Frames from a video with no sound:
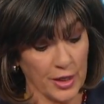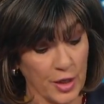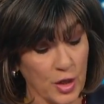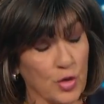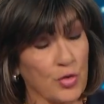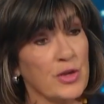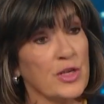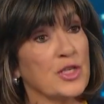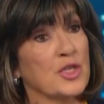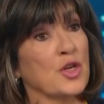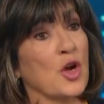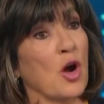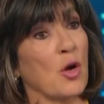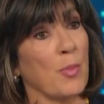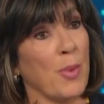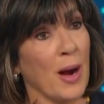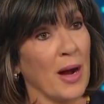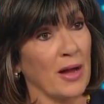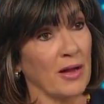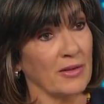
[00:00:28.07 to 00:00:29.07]
increase
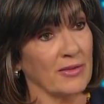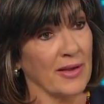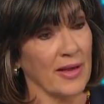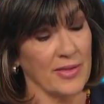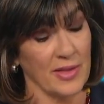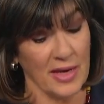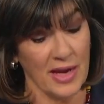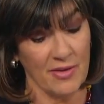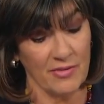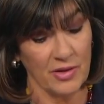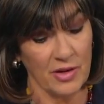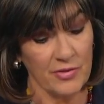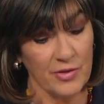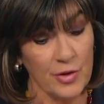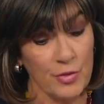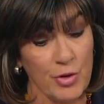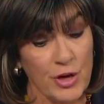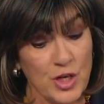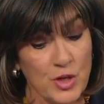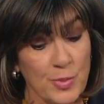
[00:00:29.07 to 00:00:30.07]
stockpiles and the level of
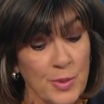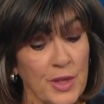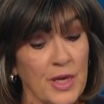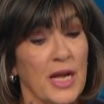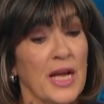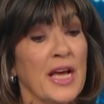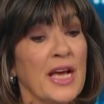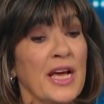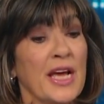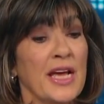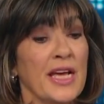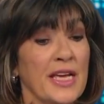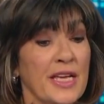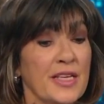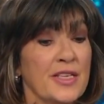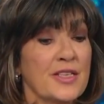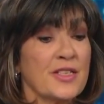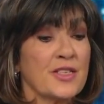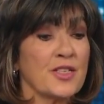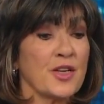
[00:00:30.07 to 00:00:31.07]
enrichment
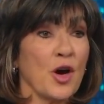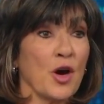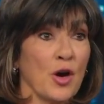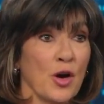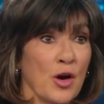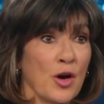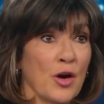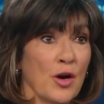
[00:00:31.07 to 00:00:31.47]
is to